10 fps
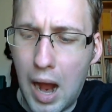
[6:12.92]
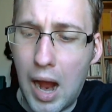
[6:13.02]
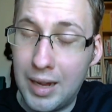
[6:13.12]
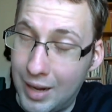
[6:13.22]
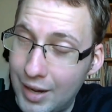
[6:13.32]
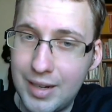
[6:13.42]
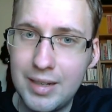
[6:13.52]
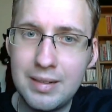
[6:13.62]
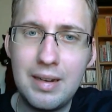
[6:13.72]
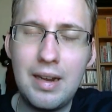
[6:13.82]
I like
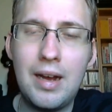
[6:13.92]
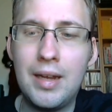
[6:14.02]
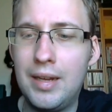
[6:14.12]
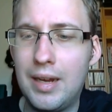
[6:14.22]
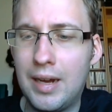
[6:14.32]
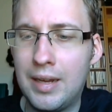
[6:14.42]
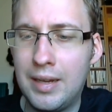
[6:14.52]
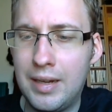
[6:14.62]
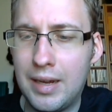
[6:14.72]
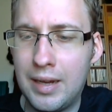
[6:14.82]
it. I,
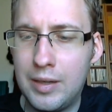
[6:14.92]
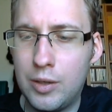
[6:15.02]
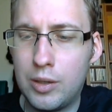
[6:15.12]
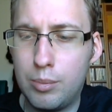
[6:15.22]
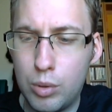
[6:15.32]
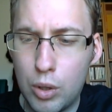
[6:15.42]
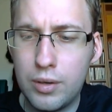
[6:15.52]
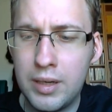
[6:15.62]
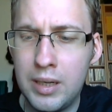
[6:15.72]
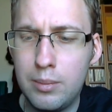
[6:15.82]
I, I got a broad
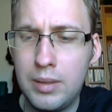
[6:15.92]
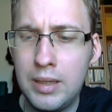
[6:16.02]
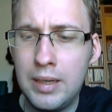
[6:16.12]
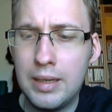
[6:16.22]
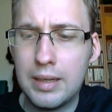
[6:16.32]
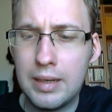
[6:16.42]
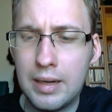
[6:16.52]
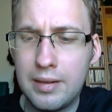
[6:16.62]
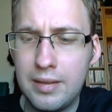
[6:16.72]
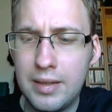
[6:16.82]
nib. Uh,
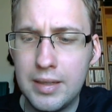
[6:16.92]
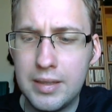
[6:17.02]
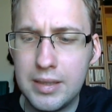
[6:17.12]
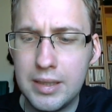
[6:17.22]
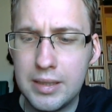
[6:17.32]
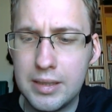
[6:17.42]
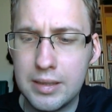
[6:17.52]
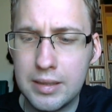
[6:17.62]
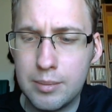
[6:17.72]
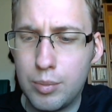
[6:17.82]
I think it's it's
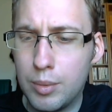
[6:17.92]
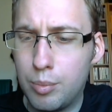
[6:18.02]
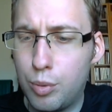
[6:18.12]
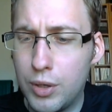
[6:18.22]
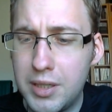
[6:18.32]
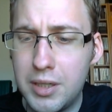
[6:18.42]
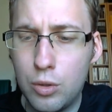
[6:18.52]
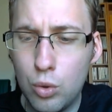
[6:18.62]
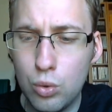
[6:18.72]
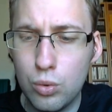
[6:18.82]
a pretty
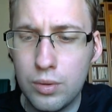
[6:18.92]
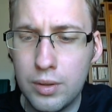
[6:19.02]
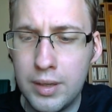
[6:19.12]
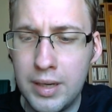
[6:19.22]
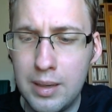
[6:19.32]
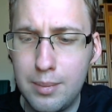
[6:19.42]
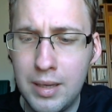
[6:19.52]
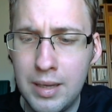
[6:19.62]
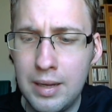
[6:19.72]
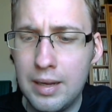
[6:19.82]
cool nib
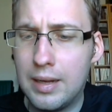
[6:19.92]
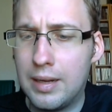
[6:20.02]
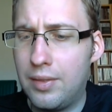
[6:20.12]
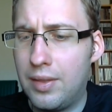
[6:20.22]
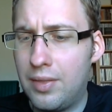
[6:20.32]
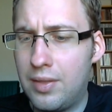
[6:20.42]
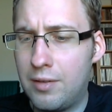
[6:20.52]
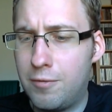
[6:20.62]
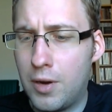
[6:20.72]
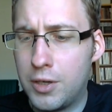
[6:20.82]
uh, that that
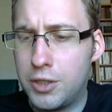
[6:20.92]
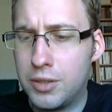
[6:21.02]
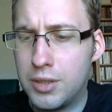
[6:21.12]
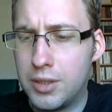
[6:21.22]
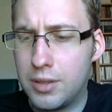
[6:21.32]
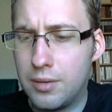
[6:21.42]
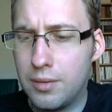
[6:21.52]
functions